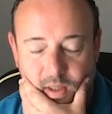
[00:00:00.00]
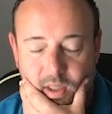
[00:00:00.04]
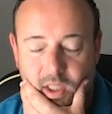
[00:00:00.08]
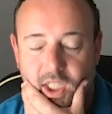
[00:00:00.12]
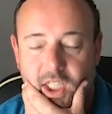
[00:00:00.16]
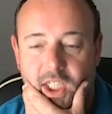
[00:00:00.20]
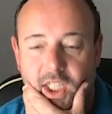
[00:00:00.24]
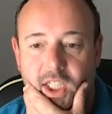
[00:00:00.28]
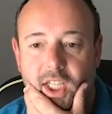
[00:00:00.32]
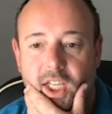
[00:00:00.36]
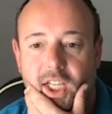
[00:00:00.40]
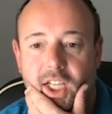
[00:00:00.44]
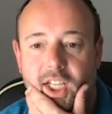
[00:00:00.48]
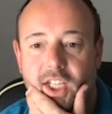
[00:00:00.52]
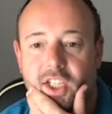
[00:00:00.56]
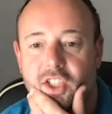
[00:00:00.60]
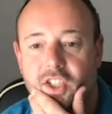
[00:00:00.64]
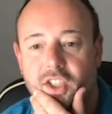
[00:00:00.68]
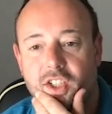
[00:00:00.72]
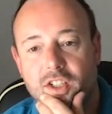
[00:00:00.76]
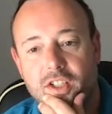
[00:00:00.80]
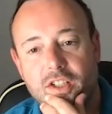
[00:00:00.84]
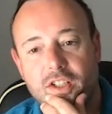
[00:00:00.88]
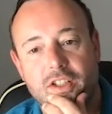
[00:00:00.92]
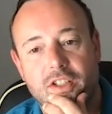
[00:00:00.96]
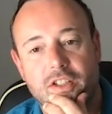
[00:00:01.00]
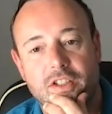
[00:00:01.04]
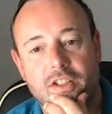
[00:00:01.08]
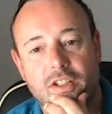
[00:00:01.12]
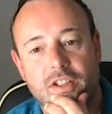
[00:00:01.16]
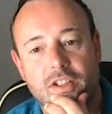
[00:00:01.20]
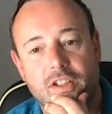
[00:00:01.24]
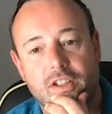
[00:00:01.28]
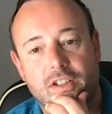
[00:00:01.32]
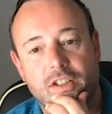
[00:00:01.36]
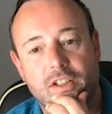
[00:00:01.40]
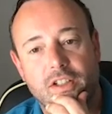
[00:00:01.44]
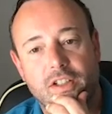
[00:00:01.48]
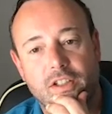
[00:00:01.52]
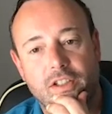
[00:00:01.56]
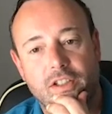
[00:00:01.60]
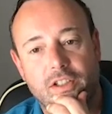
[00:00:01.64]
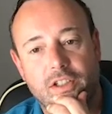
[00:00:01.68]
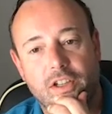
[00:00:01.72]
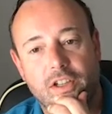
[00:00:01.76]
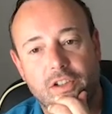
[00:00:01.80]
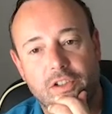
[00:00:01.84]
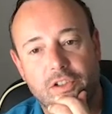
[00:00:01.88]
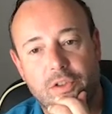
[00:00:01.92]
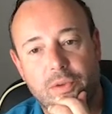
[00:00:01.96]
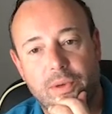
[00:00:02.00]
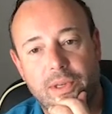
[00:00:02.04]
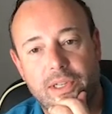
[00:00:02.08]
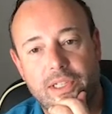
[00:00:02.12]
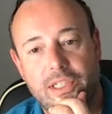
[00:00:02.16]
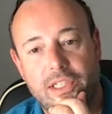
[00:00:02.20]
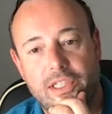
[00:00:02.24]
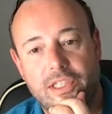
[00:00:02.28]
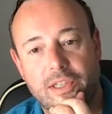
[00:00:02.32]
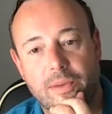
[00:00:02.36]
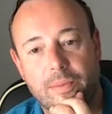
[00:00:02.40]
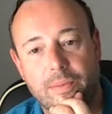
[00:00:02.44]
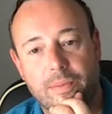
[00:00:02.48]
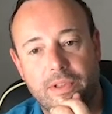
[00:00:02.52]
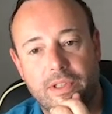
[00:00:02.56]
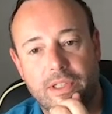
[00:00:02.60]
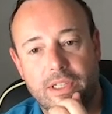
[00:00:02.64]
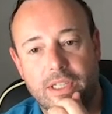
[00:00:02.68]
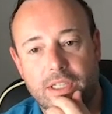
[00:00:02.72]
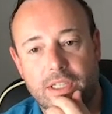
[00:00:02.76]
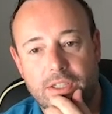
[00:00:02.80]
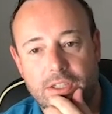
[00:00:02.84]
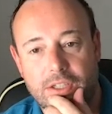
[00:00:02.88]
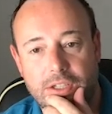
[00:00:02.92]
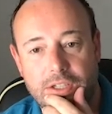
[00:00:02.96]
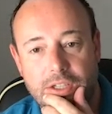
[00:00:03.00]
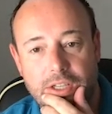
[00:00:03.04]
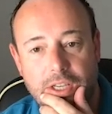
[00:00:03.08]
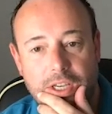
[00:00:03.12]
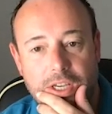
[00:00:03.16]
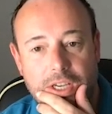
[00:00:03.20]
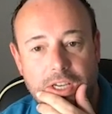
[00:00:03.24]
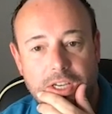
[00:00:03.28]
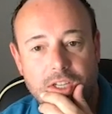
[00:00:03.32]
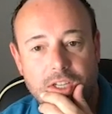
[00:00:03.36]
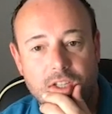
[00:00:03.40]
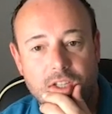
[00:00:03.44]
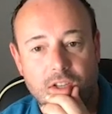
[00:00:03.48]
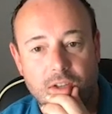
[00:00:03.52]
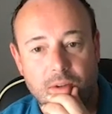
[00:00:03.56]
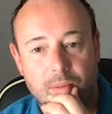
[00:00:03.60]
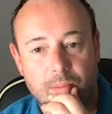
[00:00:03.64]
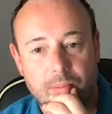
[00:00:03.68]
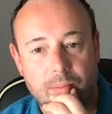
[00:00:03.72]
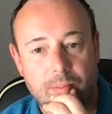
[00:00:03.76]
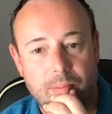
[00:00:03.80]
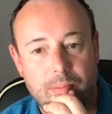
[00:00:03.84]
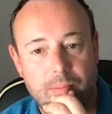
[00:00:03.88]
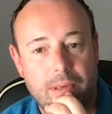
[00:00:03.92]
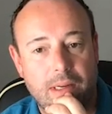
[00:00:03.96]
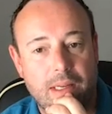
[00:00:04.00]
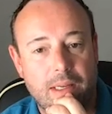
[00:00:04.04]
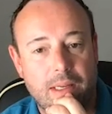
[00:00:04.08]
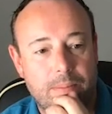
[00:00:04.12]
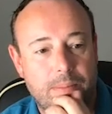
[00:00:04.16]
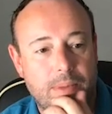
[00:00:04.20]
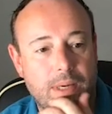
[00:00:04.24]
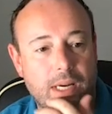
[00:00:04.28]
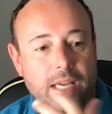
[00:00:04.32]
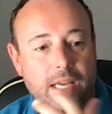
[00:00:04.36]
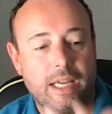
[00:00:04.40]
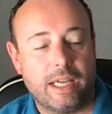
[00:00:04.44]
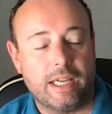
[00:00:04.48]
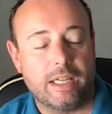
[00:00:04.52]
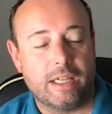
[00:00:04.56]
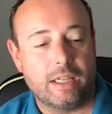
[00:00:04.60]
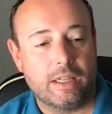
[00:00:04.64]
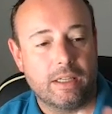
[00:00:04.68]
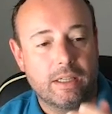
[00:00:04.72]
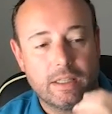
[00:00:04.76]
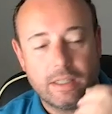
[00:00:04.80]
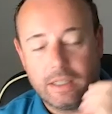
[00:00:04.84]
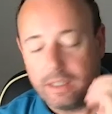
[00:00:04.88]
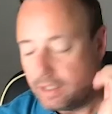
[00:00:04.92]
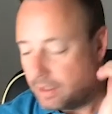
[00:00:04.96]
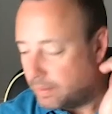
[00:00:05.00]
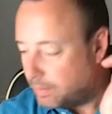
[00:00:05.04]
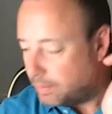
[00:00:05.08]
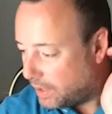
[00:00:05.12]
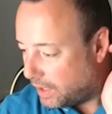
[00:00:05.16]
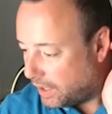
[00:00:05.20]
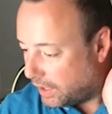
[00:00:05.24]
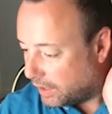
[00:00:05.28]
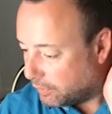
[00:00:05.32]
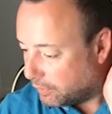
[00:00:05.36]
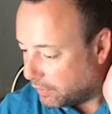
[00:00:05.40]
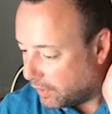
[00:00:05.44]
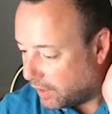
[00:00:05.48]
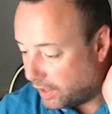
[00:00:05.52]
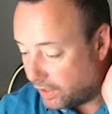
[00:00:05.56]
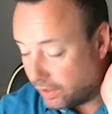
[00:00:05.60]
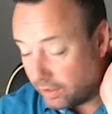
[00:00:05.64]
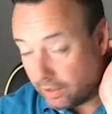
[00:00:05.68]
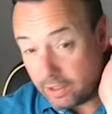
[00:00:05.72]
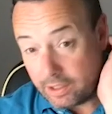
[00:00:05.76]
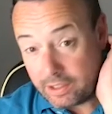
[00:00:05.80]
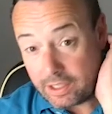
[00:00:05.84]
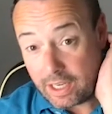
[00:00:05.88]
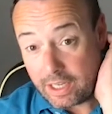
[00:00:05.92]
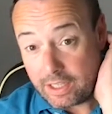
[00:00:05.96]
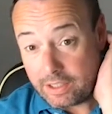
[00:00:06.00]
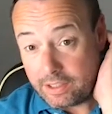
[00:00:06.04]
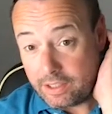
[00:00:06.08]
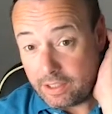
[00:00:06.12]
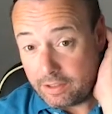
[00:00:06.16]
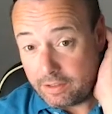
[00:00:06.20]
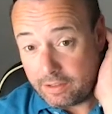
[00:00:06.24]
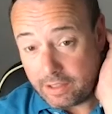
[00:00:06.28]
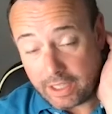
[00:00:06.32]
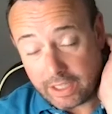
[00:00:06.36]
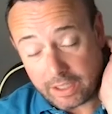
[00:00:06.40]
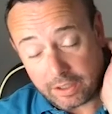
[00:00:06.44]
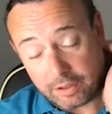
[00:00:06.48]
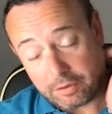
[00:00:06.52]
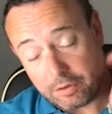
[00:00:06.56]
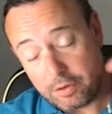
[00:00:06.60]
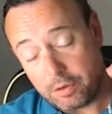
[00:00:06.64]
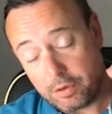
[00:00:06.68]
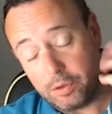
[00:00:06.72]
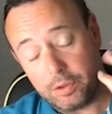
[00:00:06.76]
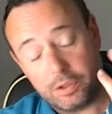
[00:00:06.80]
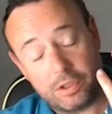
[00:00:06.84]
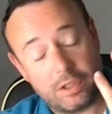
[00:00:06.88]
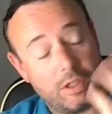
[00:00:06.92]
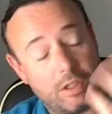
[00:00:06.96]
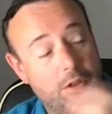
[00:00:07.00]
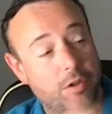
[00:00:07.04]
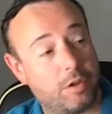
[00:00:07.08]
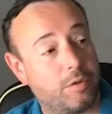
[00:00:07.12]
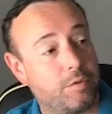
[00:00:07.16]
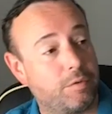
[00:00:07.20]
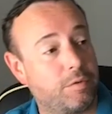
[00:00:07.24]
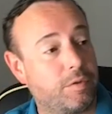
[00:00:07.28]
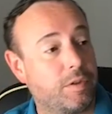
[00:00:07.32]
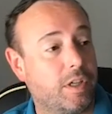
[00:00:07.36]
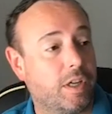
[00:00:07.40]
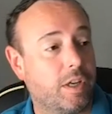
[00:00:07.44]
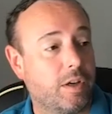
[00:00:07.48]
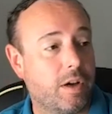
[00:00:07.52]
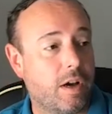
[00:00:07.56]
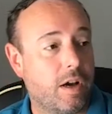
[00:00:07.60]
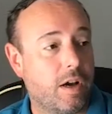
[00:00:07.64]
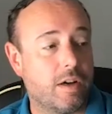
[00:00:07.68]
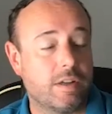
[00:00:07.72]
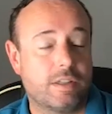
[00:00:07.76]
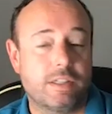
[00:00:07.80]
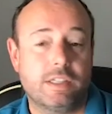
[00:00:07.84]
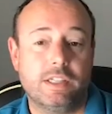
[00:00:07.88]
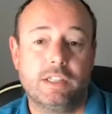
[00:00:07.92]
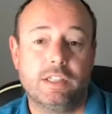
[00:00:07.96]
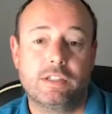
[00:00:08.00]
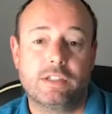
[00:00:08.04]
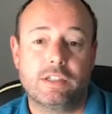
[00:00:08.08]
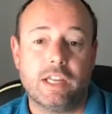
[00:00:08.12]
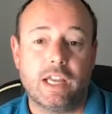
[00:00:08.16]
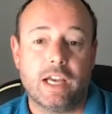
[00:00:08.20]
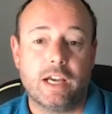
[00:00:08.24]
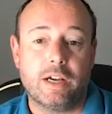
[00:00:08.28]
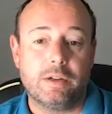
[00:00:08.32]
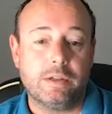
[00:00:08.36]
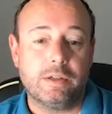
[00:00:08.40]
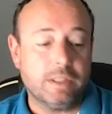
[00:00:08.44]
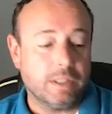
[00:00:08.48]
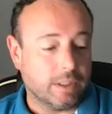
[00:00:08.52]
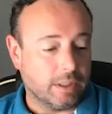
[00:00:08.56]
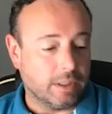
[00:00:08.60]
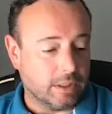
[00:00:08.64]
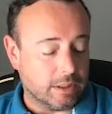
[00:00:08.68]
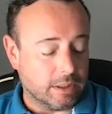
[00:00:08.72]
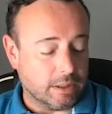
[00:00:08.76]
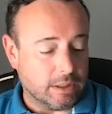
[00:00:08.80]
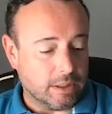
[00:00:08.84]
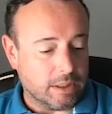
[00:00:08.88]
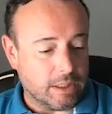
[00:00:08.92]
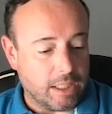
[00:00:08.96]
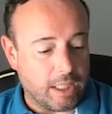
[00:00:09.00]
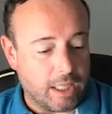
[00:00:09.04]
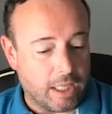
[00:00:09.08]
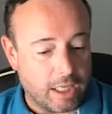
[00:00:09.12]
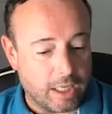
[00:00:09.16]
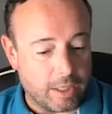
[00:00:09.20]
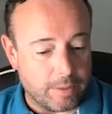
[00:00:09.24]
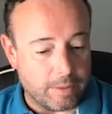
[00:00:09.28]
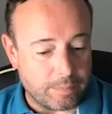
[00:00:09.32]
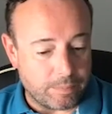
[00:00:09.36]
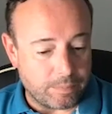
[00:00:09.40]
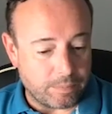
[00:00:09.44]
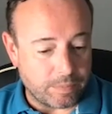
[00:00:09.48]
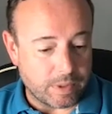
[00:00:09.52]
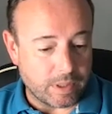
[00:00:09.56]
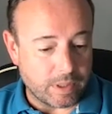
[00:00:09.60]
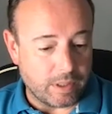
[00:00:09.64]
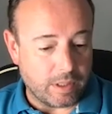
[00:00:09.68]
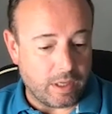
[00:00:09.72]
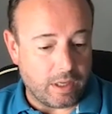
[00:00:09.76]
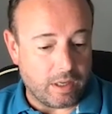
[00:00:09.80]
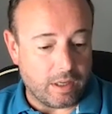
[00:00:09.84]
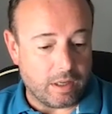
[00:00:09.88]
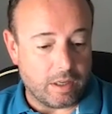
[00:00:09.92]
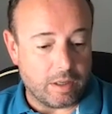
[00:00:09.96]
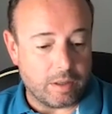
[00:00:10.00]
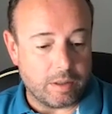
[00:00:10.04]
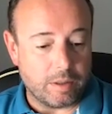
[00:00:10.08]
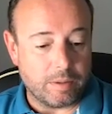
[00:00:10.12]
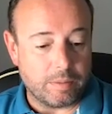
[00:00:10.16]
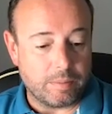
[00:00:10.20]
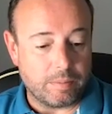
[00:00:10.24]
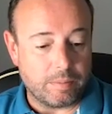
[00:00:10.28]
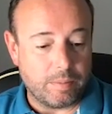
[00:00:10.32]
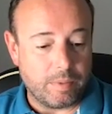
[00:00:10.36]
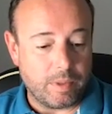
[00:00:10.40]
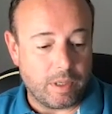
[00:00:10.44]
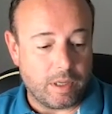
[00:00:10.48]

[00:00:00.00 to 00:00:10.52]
teenagers and young 20-somethings, and playing vinyl is actually a thing. And of course, a lot of artists now are